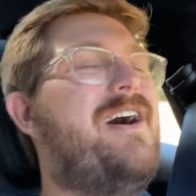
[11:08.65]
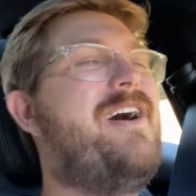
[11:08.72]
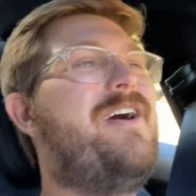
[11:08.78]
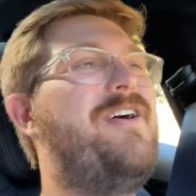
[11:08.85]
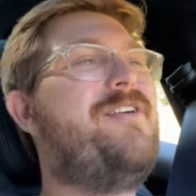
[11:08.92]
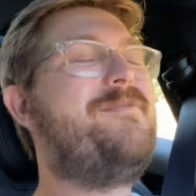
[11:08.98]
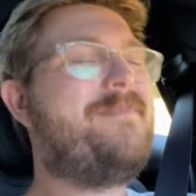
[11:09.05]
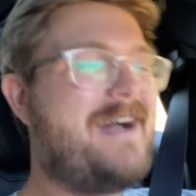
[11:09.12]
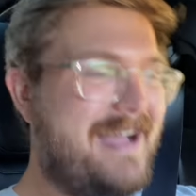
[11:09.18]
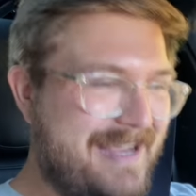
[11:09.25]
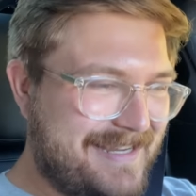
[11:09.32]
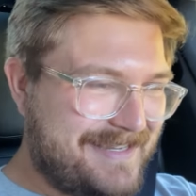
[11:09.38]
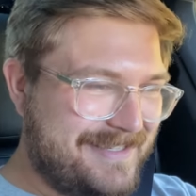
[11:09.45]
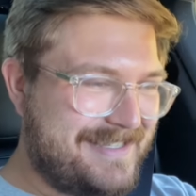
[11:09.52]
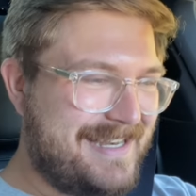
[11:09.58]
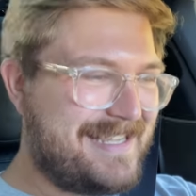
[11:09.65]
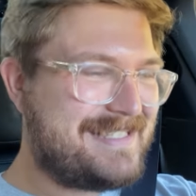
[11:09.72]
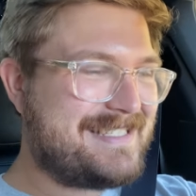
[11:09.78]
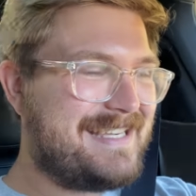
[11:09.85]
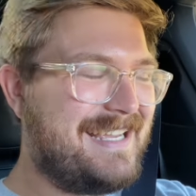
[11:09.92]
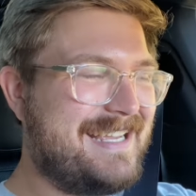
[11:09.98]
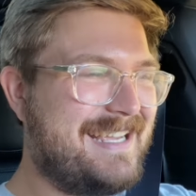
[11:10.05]
Oh my
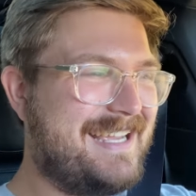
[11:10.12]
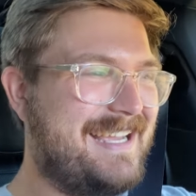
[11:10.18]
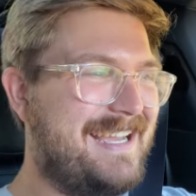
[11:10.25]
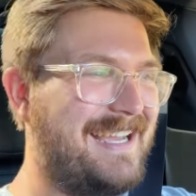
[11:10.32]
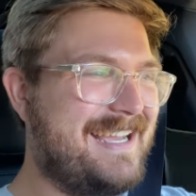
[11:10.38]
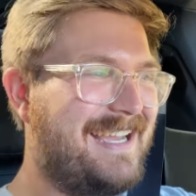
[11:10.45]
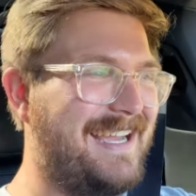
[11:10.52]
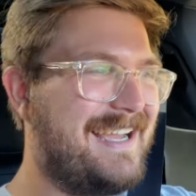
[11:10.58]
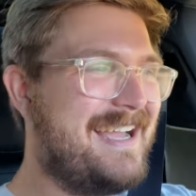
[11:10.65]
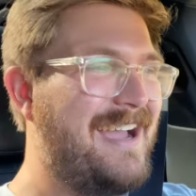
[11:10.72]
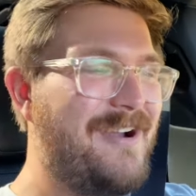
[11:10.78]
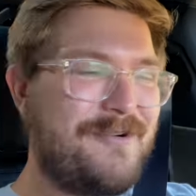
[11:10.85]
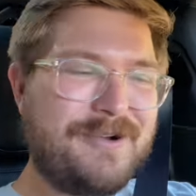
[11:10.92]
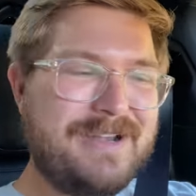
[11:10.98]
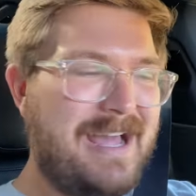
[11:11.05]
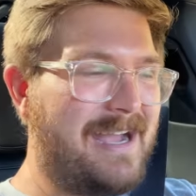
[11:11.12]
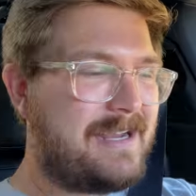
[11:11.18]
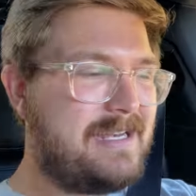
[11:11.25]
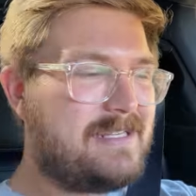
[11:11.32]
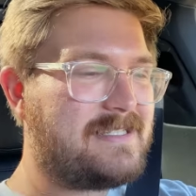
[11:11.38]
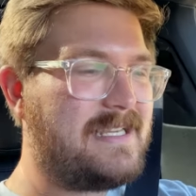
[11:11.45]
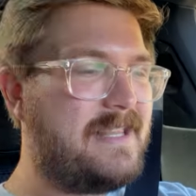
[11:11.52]
goodness. We're not
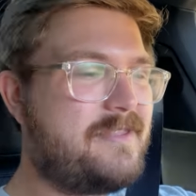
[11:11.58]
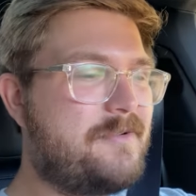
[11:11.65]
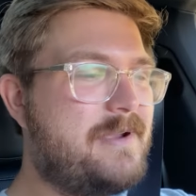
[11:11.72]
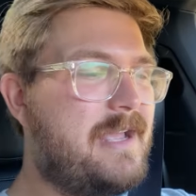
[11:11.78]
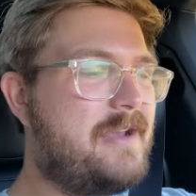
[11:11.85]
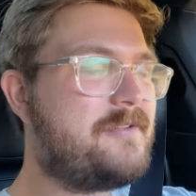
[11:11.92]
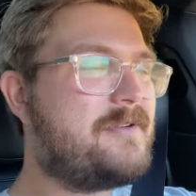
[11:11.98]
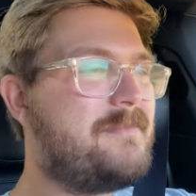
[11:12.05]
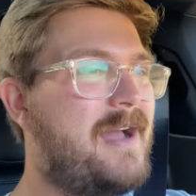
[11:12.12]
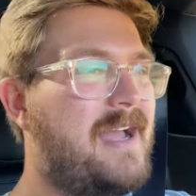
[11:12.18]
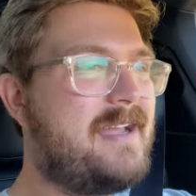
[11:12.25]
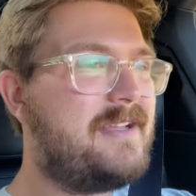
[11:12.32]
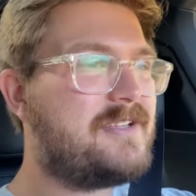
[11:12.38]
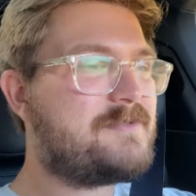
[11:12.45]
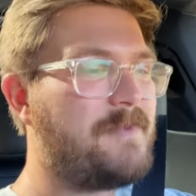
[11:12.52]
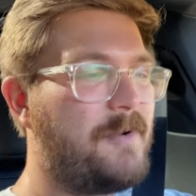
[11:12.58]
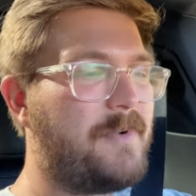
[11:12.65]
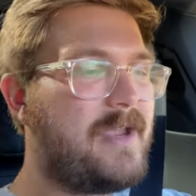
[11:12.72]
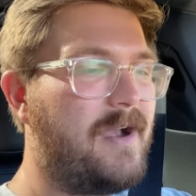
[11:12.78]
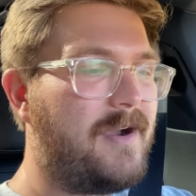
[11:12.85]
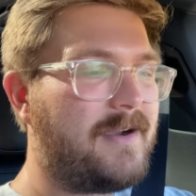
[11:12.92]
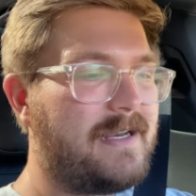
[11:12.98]
going to see 300 miles, but
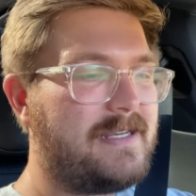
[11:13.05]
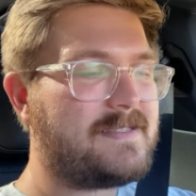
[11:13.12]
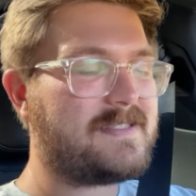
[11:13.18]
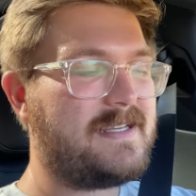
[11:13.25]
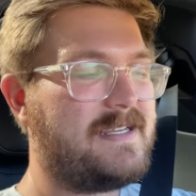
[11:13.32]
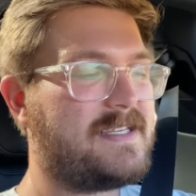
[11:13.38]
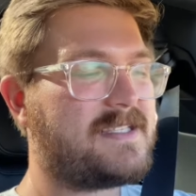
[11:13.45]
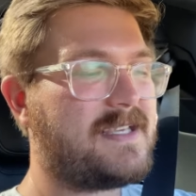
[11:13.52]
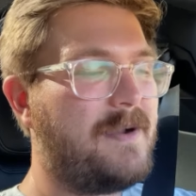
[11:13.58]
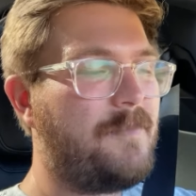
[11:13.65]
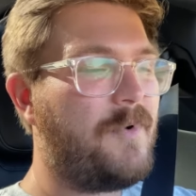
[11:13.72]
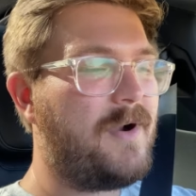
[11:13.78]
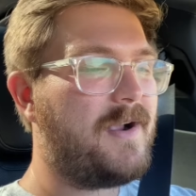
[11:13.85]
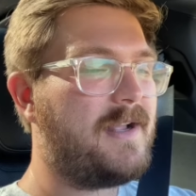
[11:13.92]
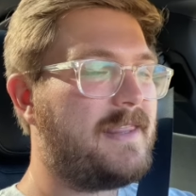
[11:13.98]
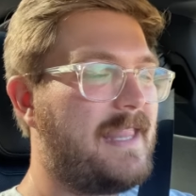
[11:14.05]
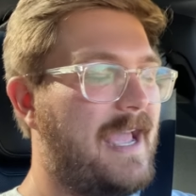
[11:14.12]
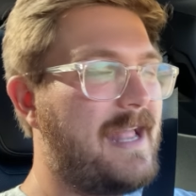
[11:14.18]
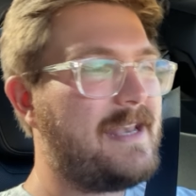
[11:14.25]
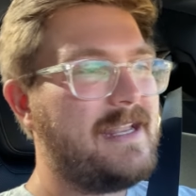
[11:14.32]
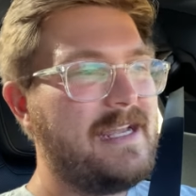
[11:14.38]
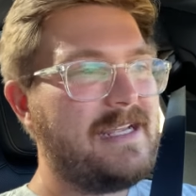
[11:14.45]
we are going to see somewhere in
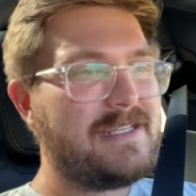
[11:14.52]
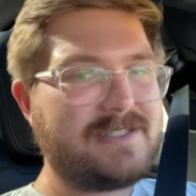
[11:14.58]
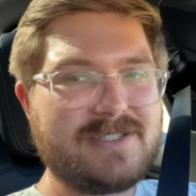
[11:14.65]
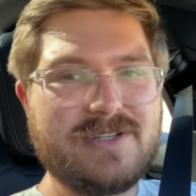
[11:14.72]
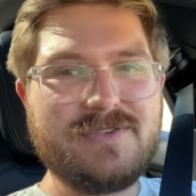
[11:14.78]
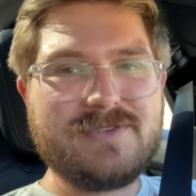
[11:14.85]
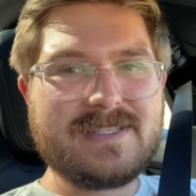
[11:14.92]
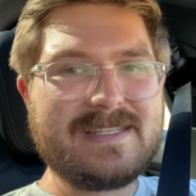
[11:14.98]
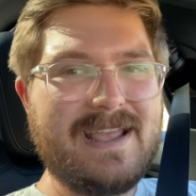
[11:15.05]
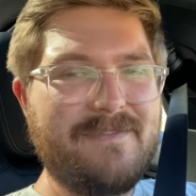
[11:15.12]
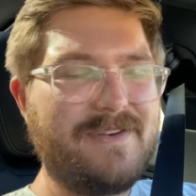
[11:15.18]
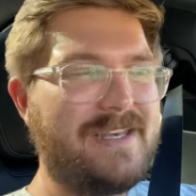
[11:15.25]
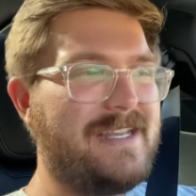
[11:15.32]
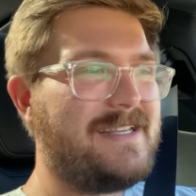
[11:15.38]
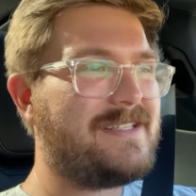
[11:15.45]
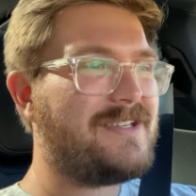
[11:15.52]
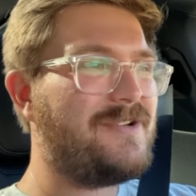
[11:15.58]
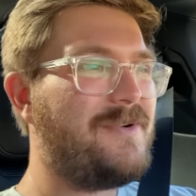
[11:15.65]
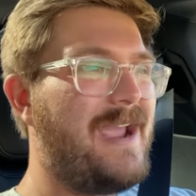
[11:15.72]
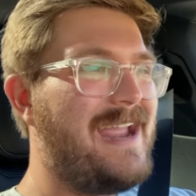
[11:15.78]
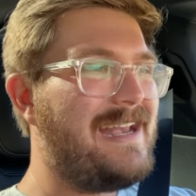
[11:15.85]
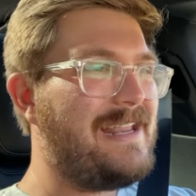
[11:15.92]
that 270,
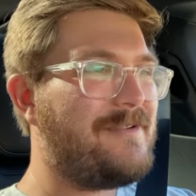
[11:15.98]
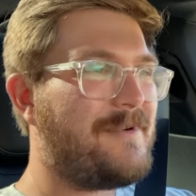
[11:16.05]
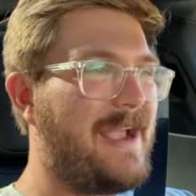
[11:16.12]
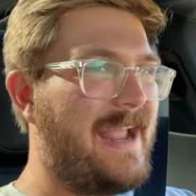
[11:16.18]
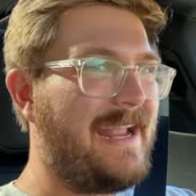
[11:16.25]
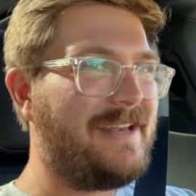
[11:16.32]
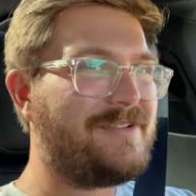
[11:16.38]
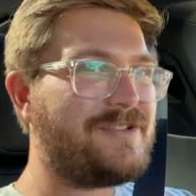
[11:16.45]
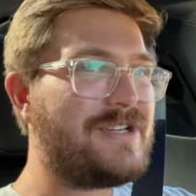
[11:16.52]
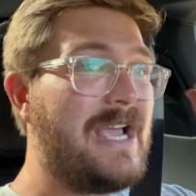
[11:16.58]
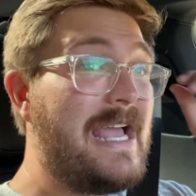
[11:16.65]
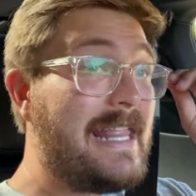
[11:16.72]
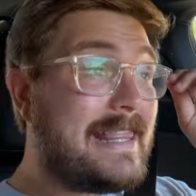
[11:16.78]
280 range.